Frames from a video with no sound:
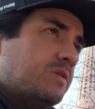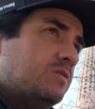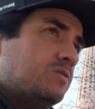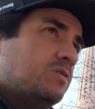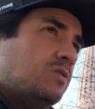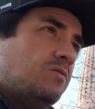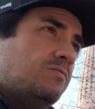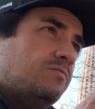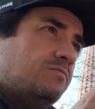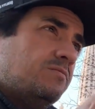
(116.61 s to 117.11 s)

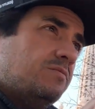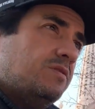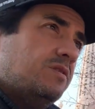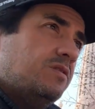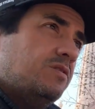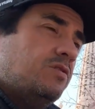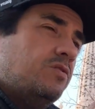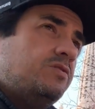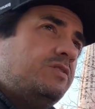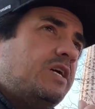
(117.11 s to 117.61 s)
So
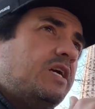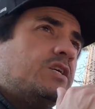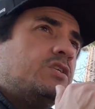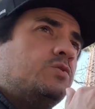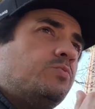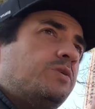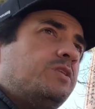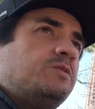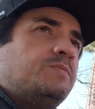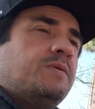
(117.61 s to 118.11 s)
there's like a
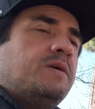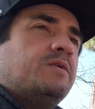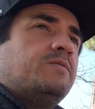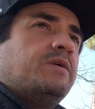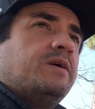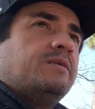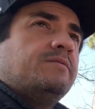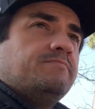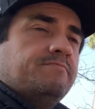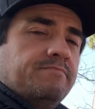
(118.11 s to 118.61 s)
sweet spot,
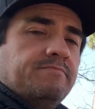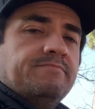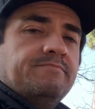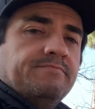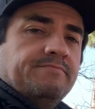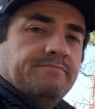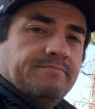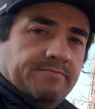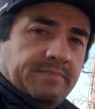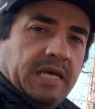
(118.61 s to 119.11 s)
right?
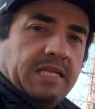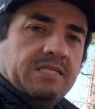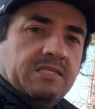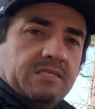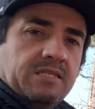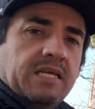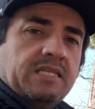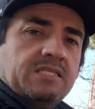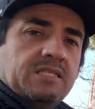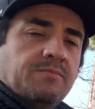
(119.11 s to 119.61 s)

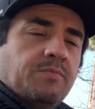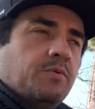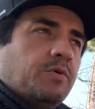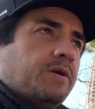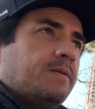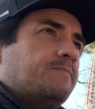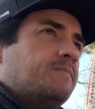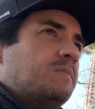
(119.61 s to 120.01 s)
That's the point.